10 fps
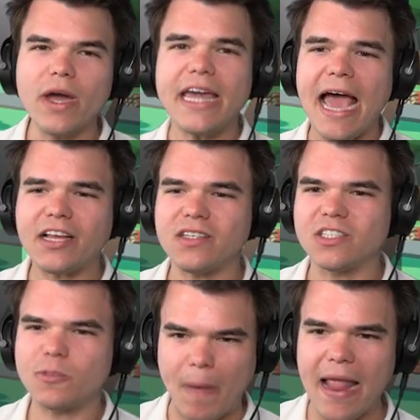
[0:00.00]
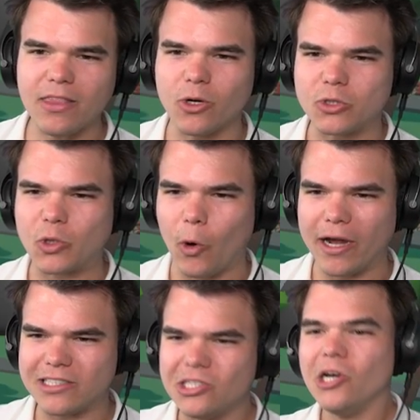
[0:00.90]
We can actually spend those
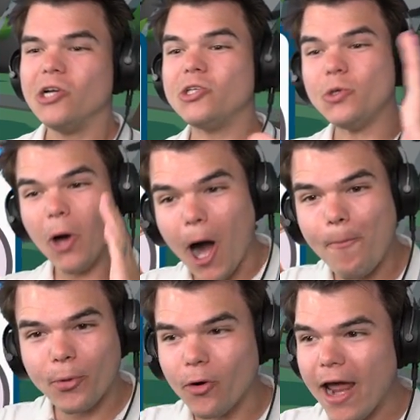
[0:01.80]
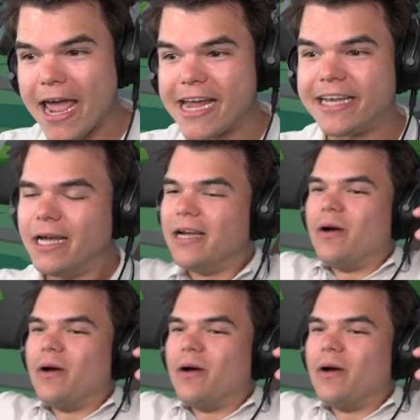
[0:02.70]
coins to upgrade.